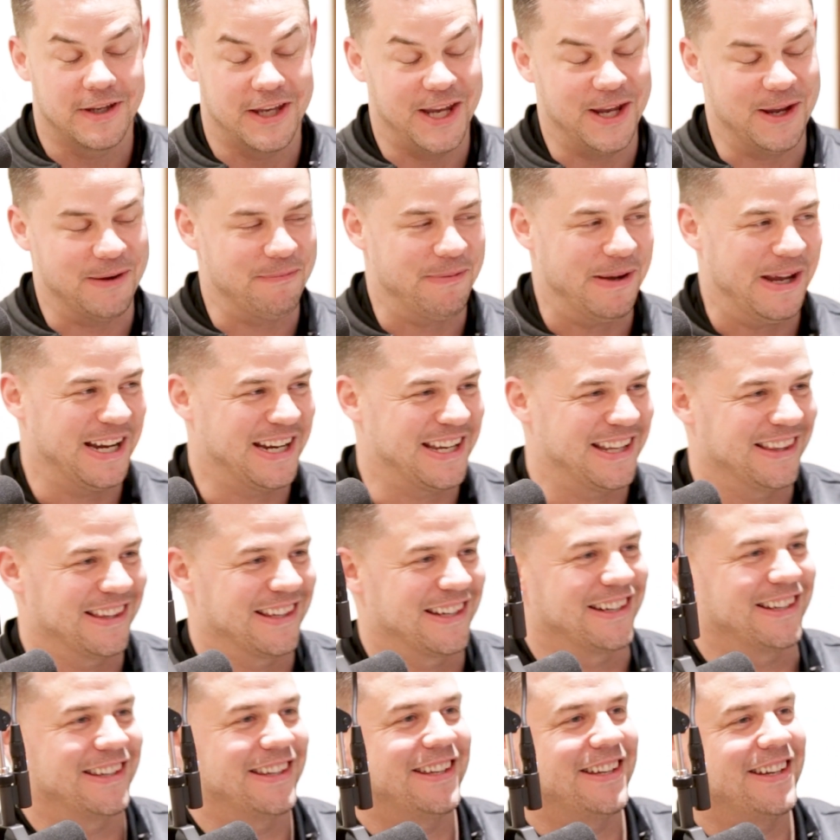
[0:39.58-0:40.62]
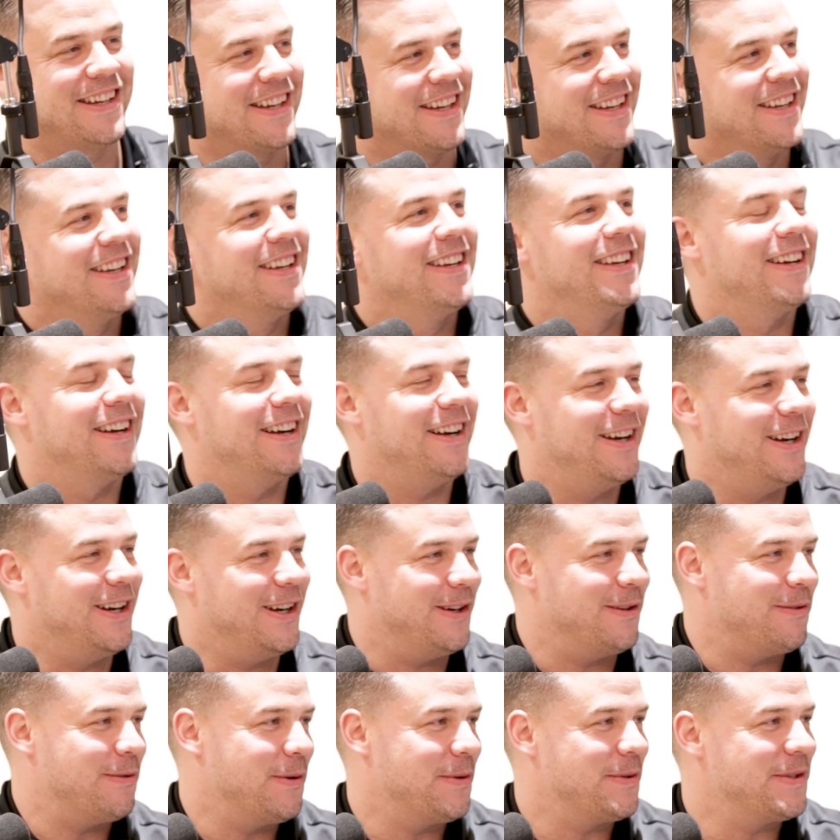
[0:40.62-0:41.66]
Yeah, back in Little League.
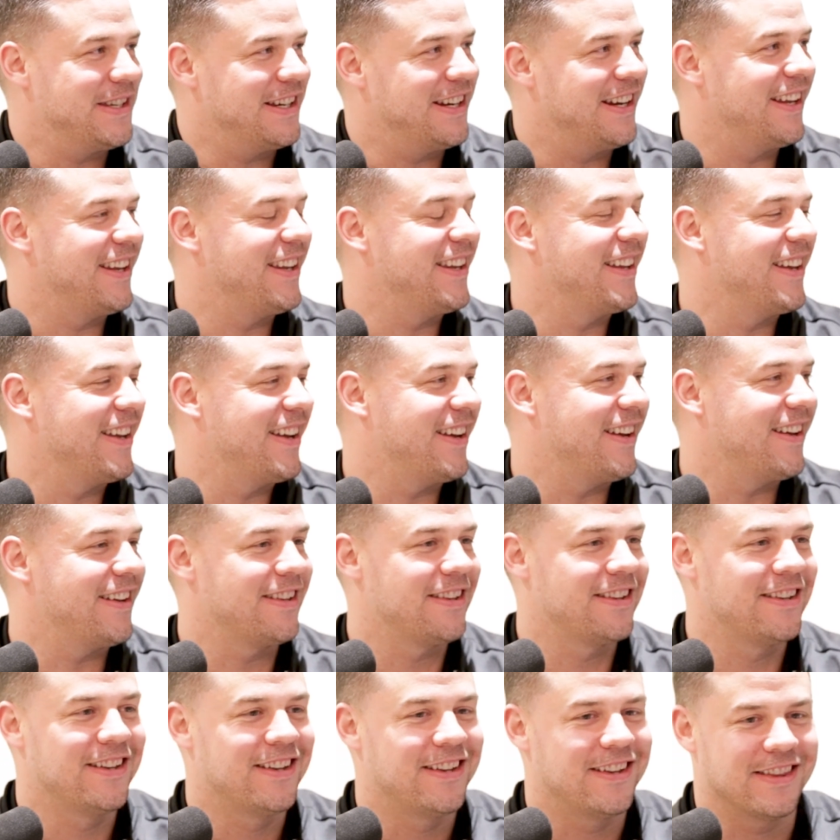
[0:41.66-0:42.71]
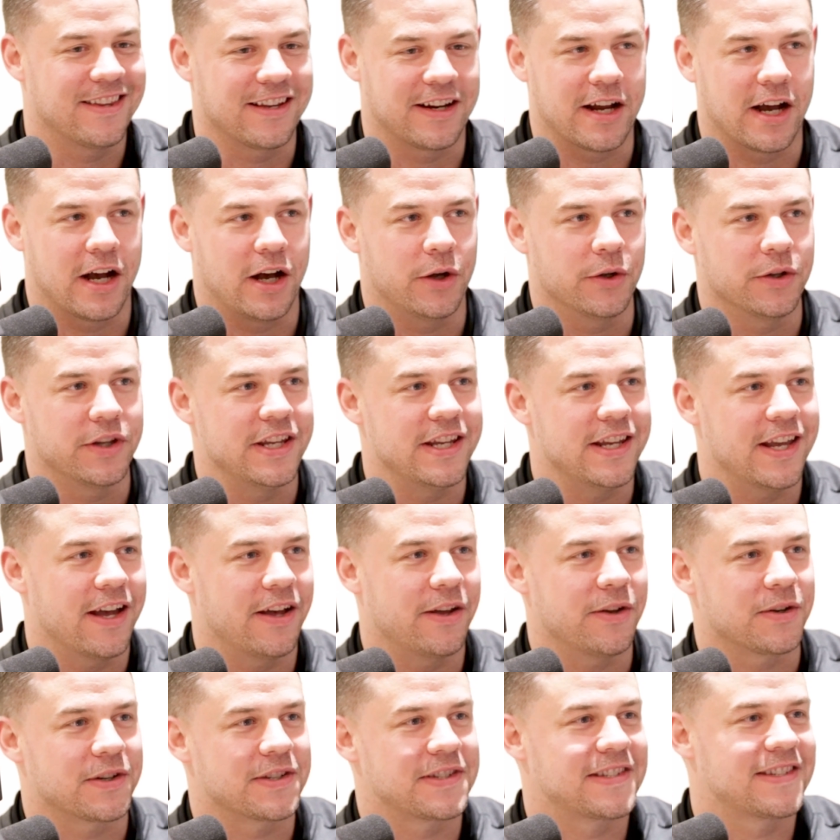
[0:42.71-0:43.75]
Oh, what was I on? The Colony
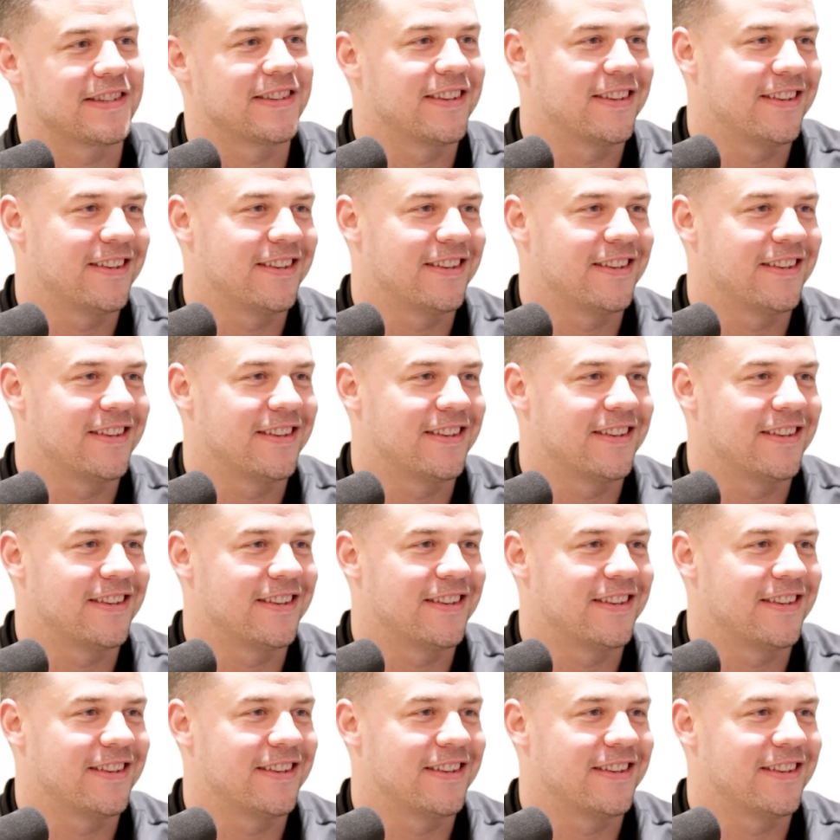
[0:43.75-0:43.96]
Elks.